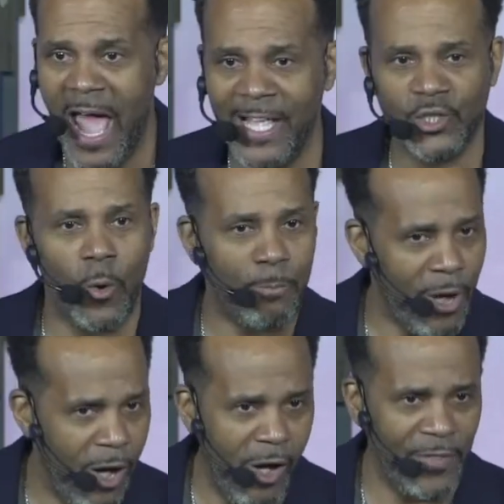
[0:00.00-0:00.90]
And so
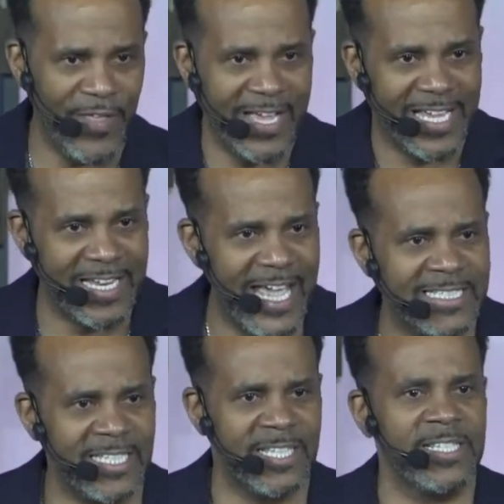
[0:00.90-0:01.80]
Paul then
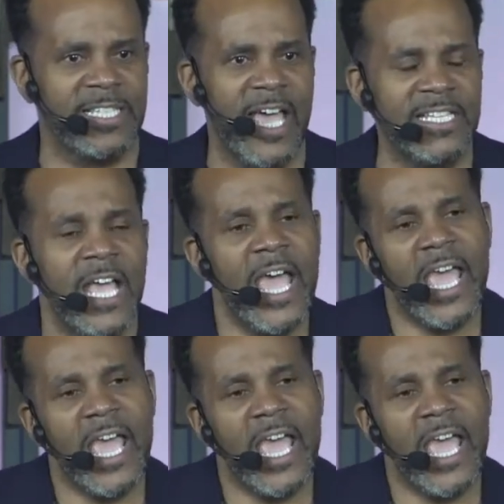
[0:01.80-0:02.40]
connects this and says,